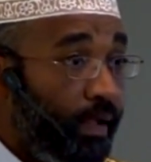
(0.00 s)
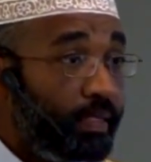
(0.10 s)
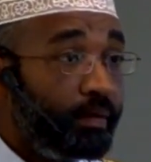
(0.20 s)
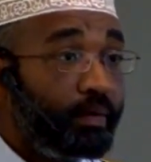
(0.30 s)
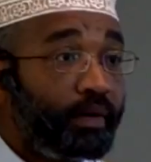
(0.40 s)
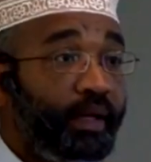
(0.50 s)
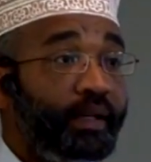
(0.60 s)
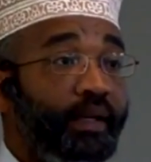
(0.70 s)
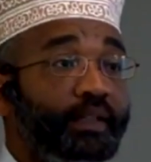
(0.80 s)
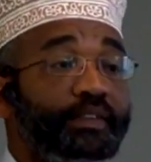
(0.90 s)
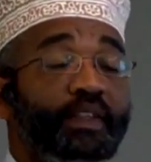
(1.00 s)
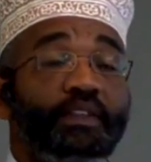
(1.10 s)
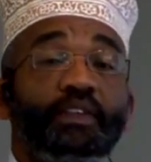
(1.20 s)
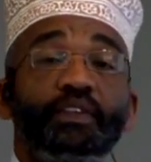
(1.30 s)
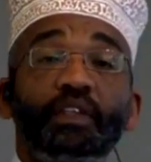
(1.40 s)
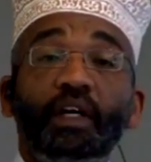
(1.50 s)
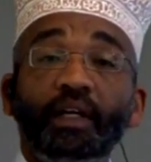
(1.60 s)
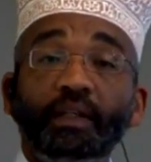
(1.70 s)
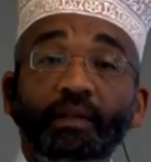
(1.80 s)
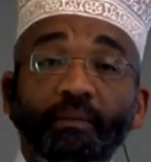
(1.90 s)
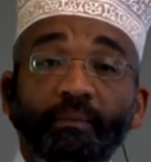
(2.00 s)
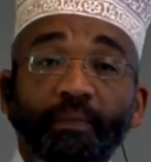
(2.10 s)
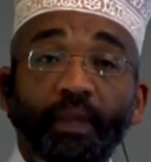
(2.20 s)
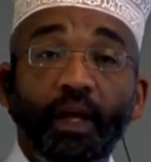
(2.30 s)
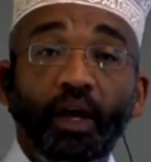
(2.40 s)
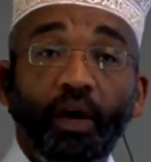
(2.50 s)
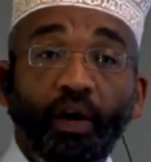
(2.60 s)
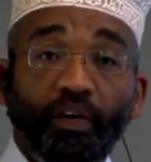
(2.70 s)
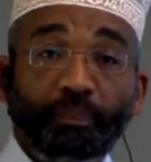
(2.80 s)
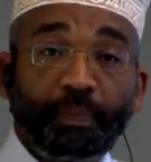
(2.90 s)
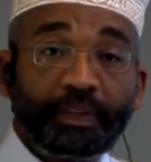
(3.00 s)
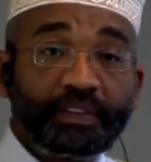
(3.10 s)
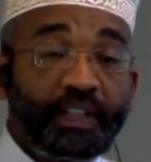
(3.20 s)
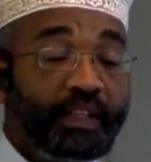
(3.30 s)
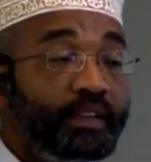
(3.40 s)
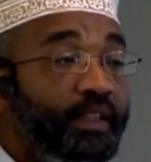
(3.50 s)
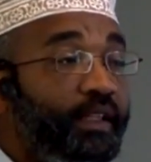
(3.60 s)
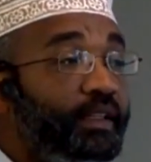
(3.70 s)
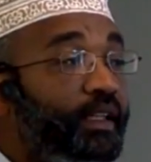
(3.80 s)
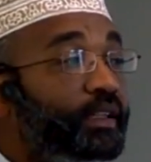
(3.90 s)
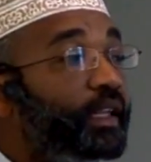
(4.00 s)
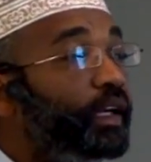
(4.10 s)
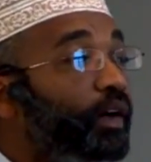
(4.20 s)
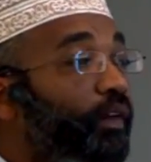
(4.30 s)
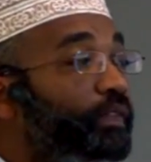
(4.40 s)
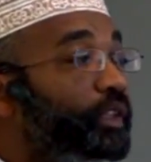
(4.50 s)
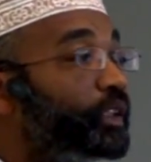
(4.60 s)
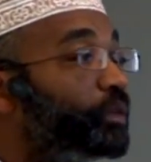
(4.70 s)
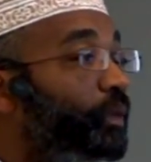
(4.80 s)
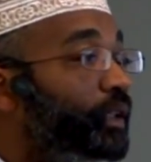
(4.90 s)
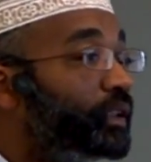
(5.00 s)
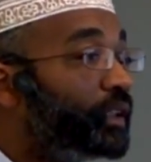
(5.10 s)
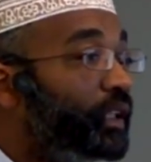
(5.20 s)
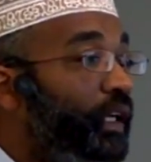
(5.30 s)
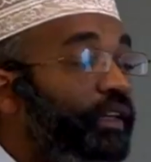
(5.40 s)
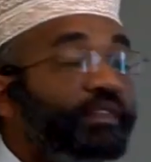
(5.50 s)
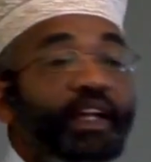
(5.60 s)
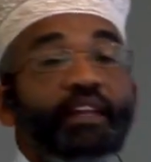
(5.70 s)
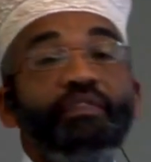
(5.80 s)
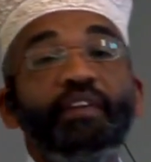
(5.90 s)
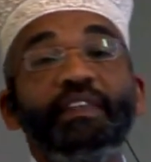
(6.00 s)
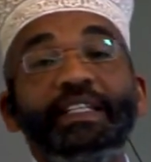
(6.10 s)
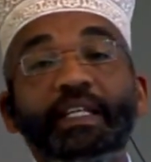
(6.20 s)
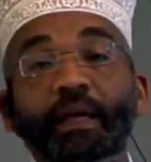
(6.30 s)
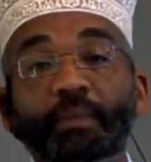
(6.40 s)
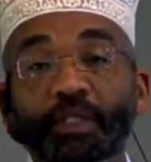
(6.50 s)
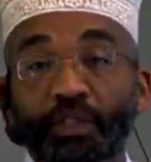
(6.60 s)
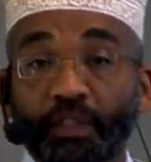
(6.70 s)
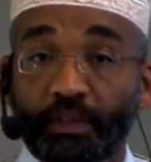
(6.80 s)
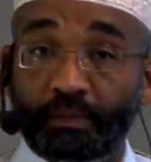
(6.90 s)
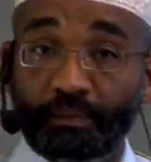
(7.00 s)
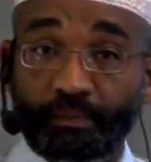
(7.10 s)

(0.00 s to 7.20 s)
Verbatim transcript: And the Quran has this style of presenting the day of judgment in very vivid imagery.